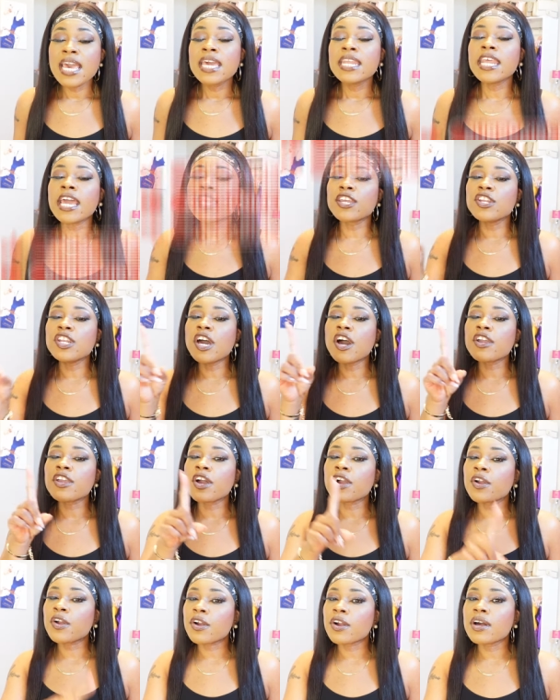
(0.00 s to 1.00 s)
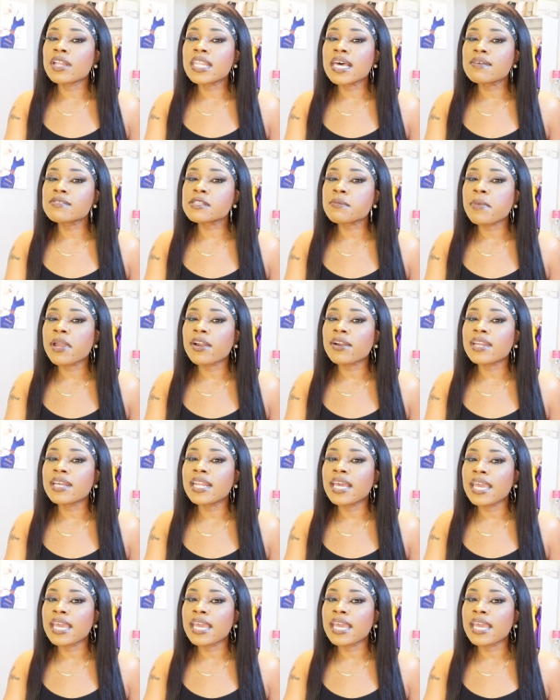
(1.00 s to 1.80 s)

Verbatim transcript: Now, you know your girl loves American